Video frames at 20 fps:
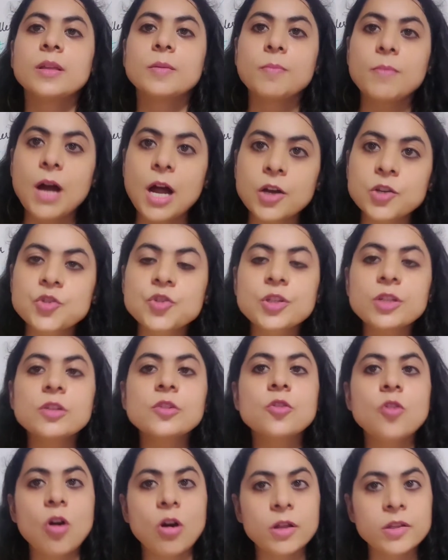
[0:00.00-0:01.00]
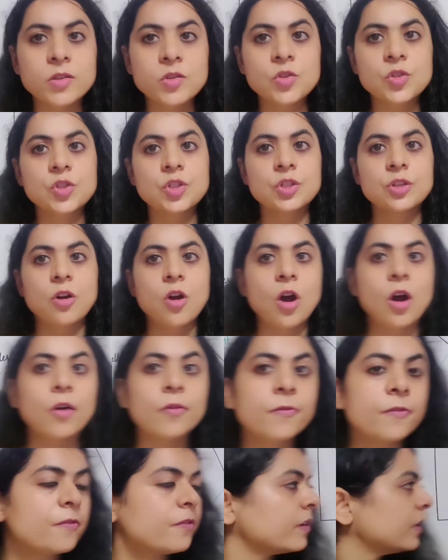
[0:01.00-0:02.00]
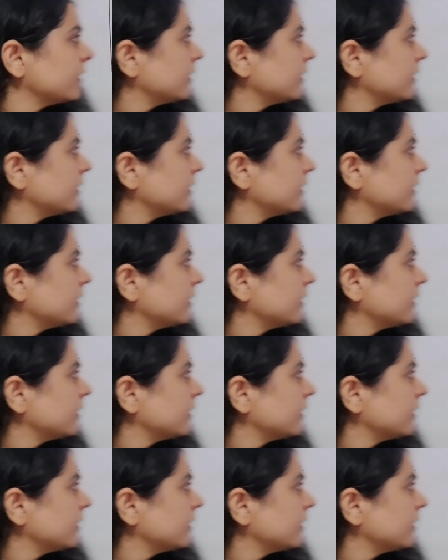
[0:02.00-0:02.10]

the marginal cost of